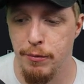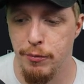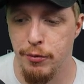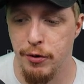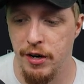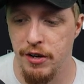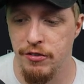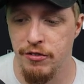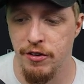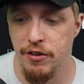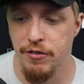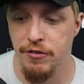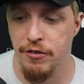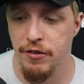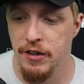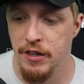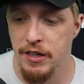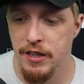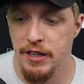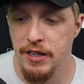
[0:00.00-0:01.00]

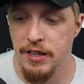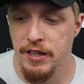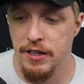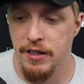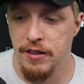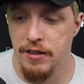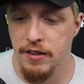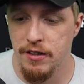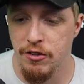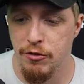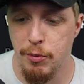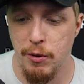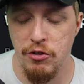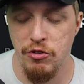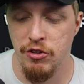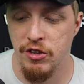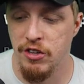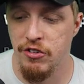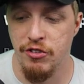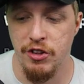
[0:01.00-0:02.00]
impressive
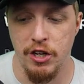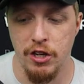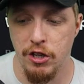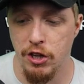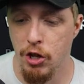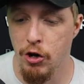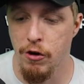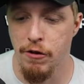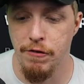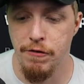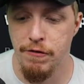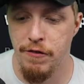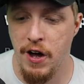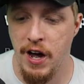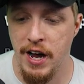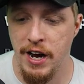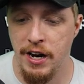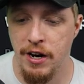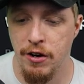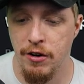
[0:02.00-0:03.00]
especially this the glow of
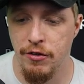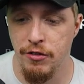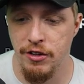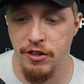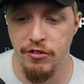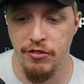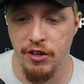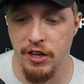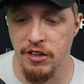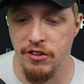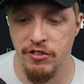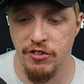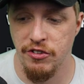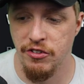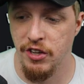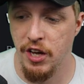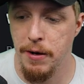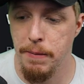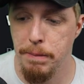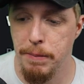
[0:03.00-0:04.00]
fire these like
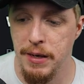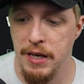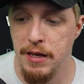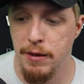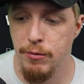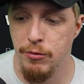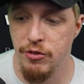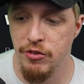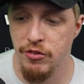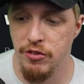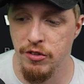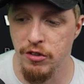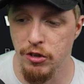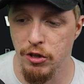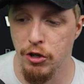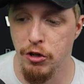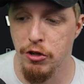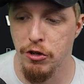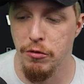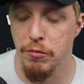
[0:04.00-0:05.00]
sunbeams
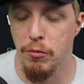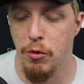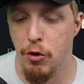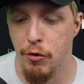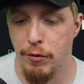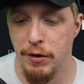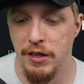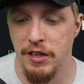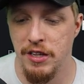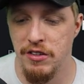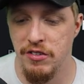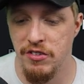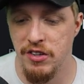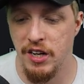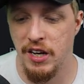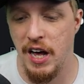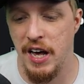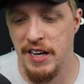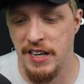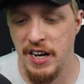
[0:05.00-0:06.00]
look more
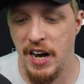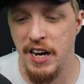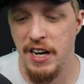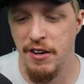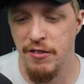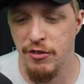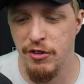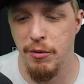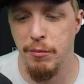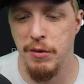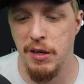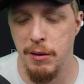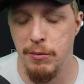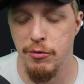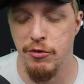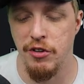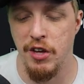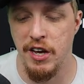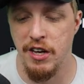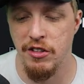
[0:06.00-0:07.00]
realistic i kind of
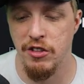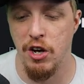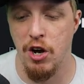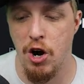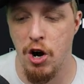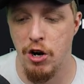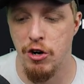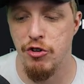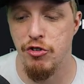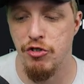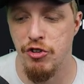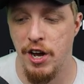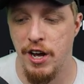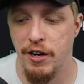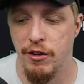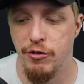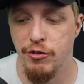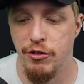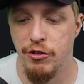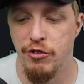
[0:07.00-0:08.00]
sometimes like the harsh
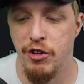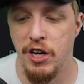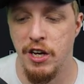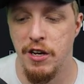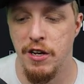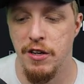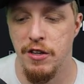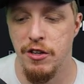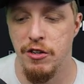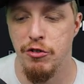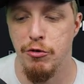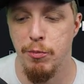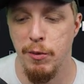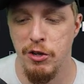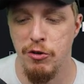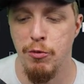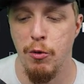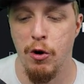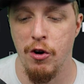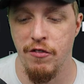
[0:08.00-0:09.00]
shadows there's like there's
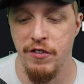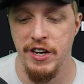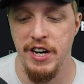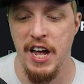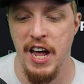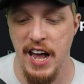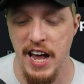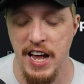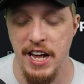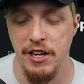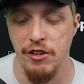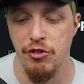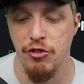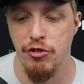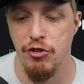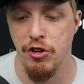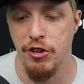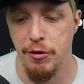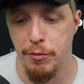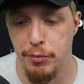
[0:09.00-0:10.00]
much more of an
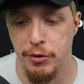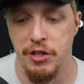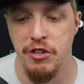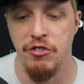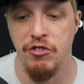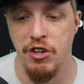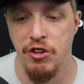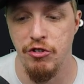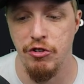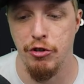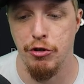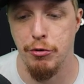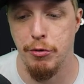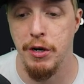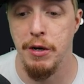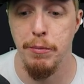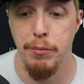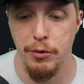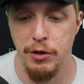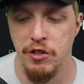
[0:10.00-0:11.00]
edge to the playstation
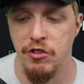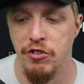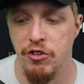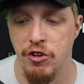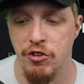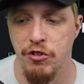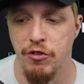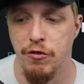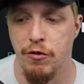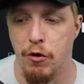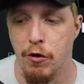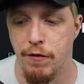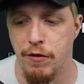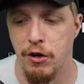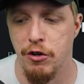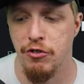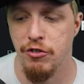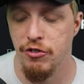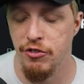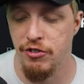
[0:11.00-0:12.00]
3 and playstation 4
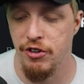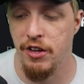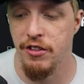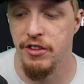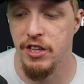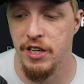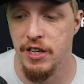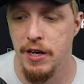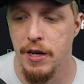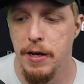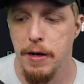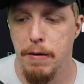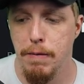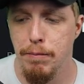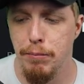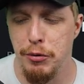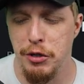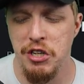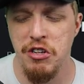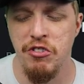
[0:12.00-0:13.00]
versions that the
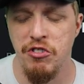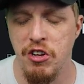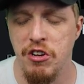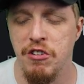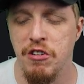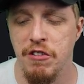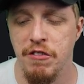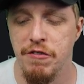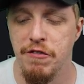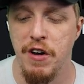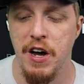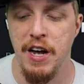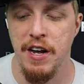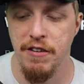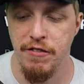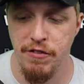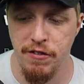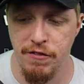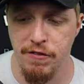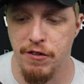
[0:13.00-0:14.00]
playstation 5